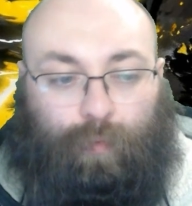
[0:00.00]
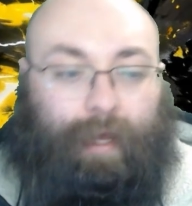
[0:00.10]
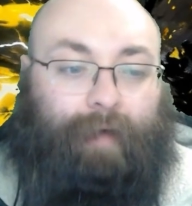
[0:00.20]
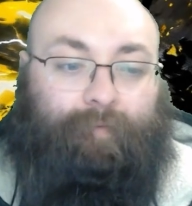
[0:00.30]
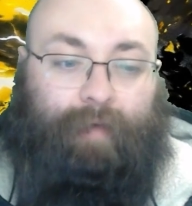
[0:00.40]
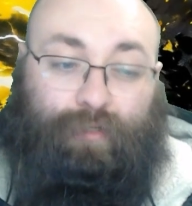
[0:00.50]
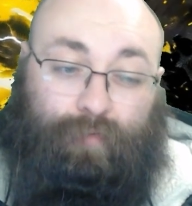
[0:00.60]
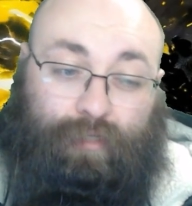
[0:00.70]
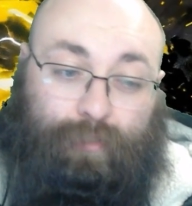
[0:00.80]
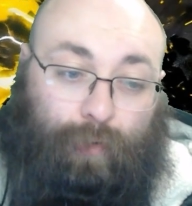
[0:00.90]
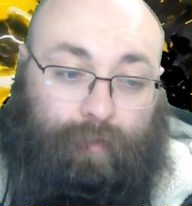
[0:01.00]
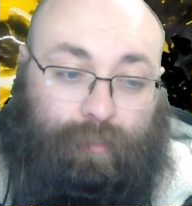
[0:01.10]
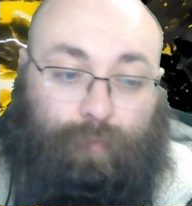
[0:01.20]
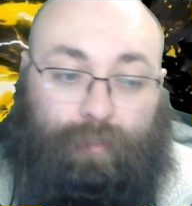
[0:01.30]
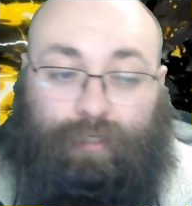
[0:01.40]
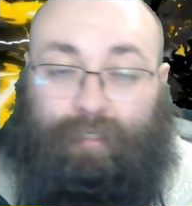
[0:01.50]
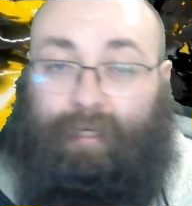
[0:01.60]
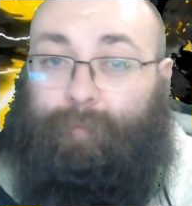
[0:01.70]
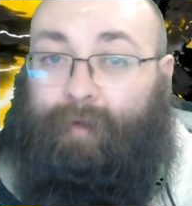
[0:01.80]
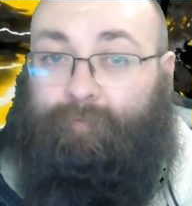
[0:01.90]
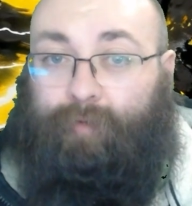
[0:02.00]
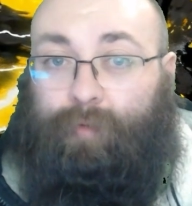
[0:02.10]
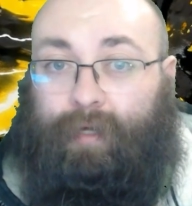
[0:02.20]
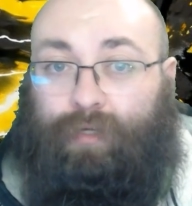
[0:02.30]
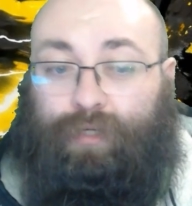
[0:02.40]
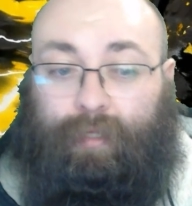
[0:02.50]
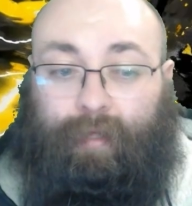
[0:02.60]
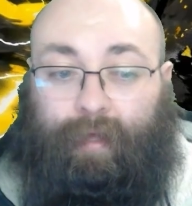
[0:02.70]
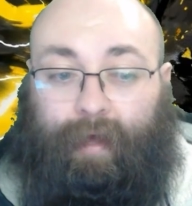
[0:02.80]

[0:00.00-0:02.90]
We have his response, which is commit a foundation,